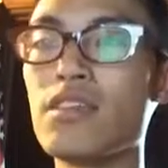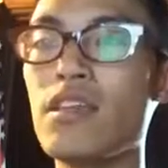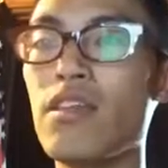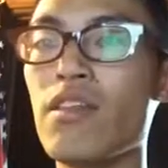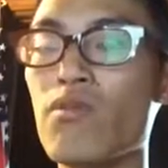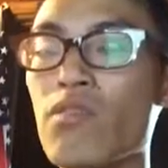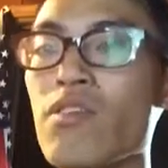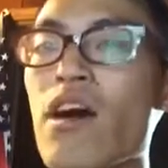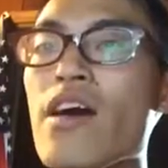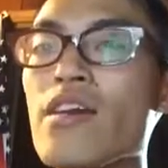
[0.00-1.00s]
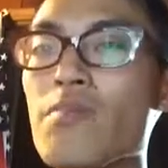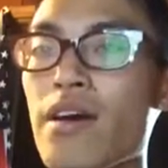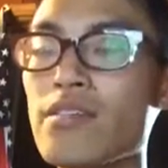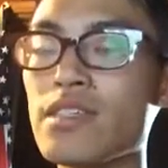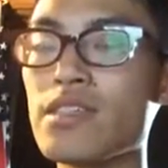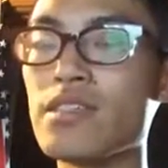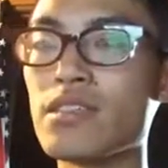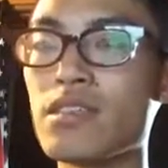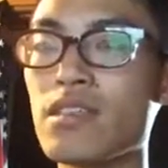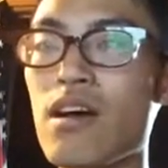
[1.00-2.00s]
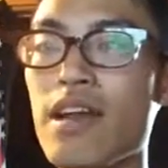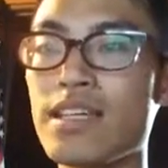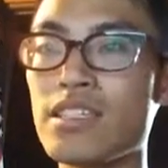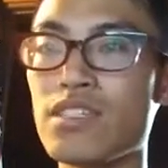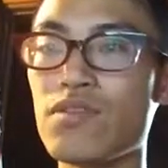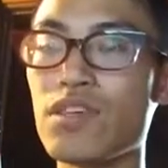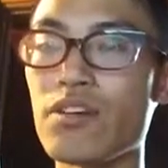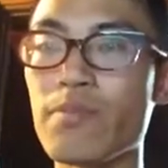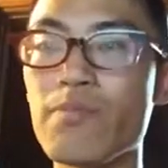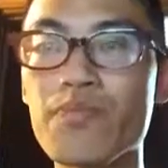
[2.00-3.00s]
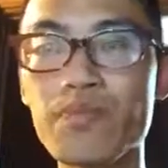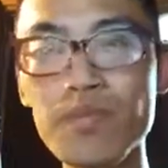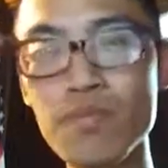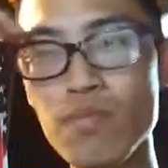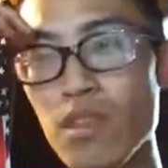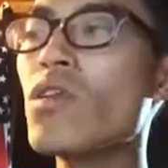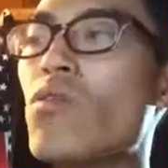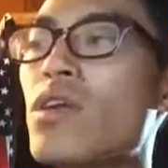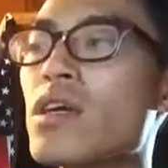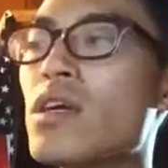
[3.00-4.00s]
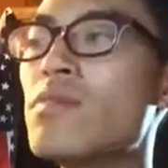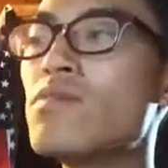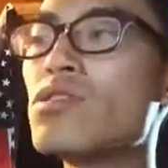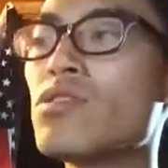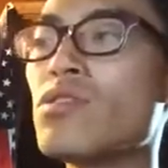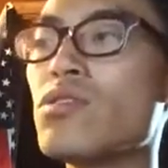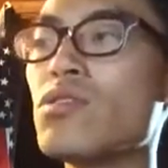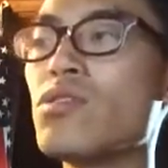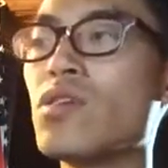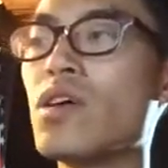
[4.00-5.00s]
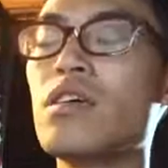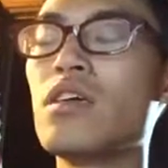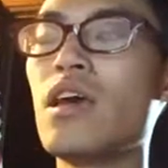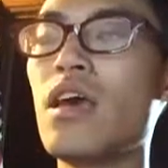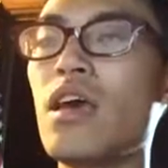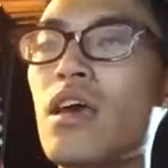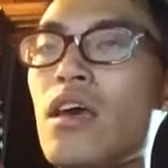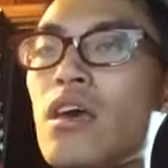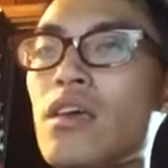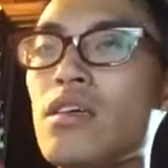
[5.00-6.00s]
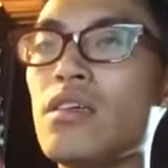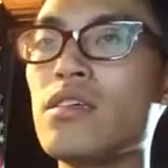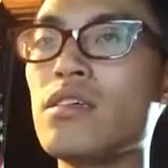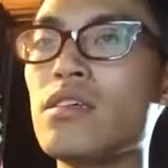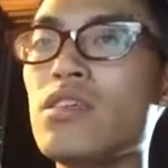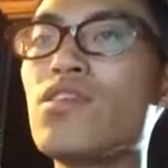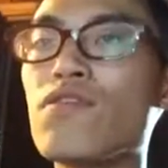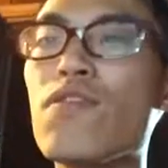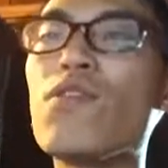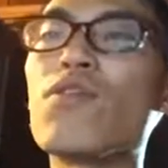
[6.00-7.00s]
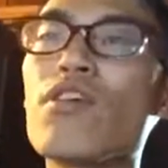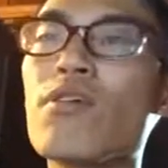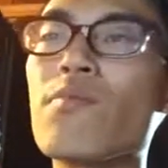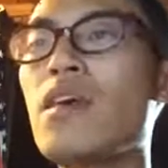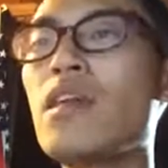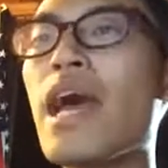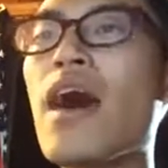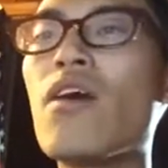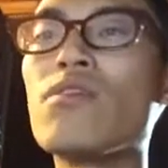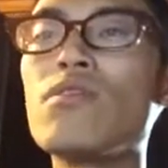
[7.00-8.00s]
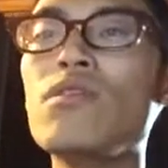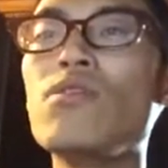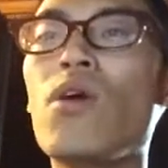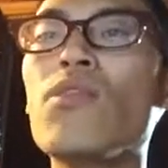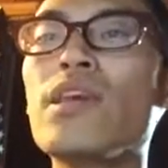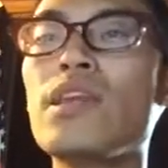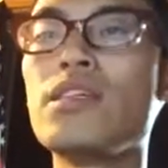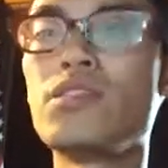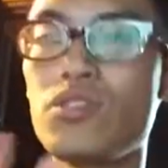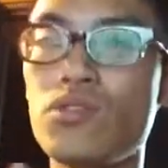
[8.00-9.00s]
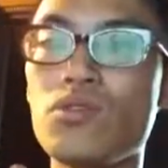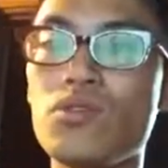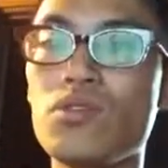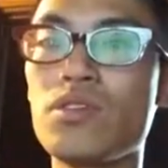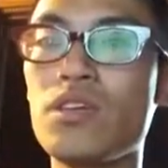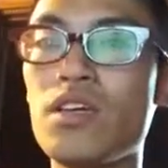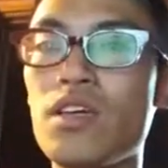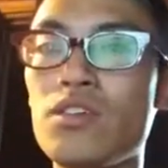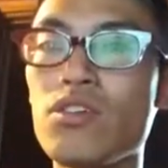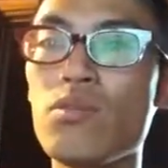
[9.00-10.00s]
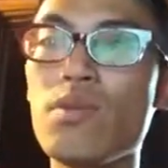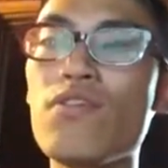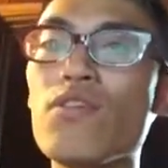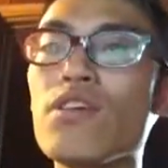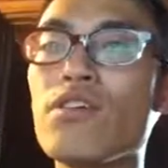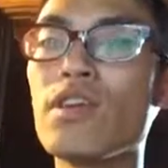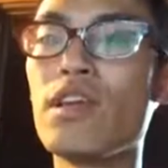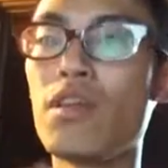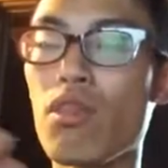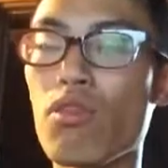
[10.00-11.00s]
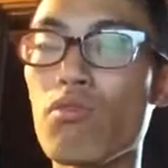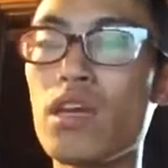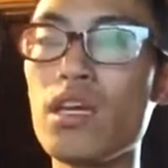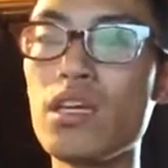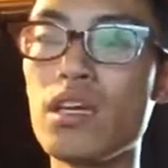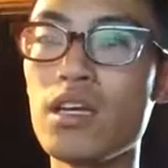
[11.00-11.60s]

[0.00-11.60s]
the required amount is not as severe. When it comes to a tier 4, now you only need 2. So before you needed 3.